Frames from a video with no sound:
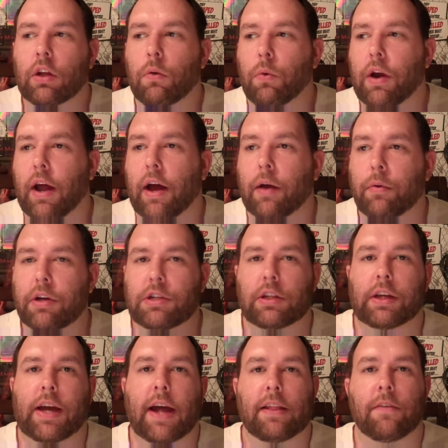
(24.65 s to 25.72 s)
When I
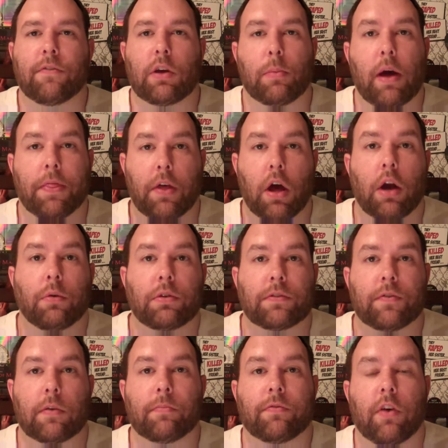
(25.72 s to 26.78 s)
originally got the film, I thought it was
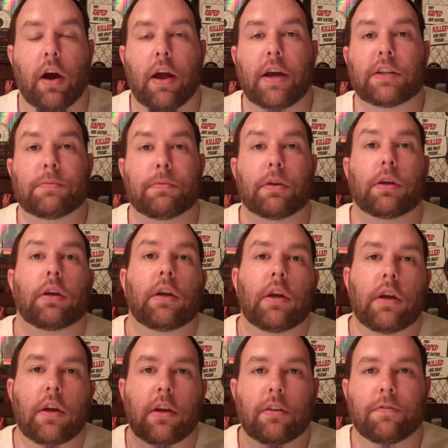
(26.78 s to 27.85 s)
from France, but
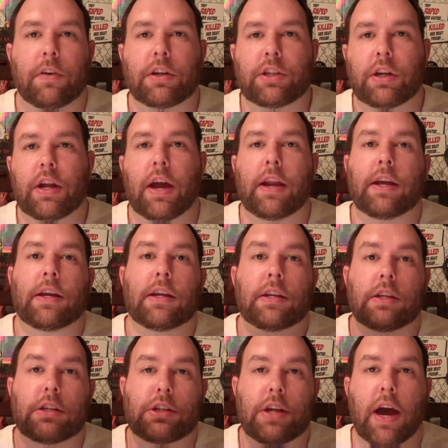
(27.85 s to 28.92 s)
it's
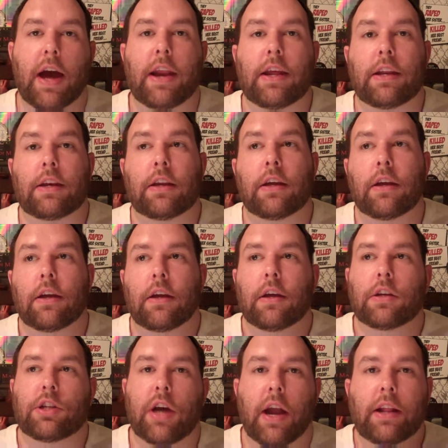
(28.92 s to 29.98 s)
French-Canadian, shot in
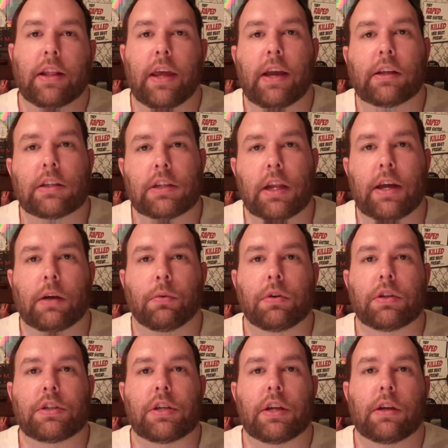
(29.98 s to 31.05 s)
the English
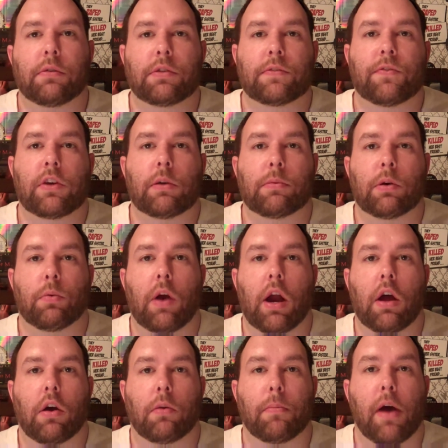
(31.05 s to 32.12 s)
language, and it was filmed
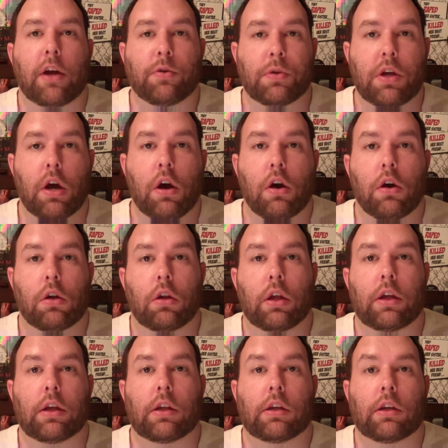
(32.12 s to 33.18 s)
around Montreal
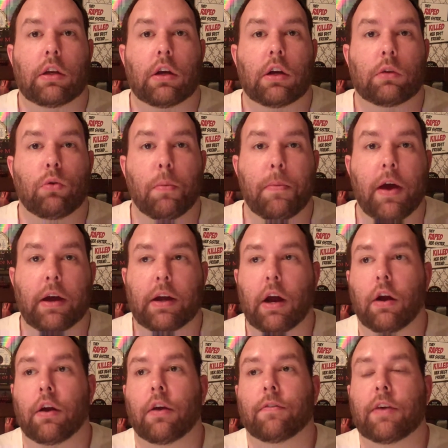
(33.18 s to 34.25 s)
and Quebec
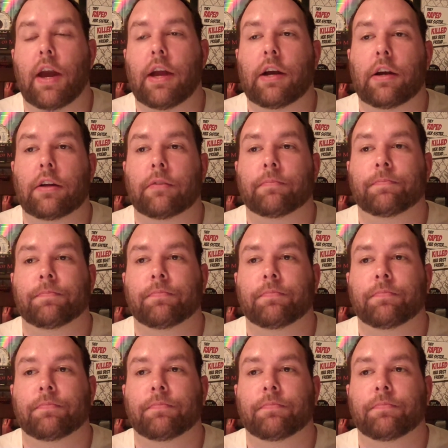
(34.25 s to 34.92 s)
area of Canada.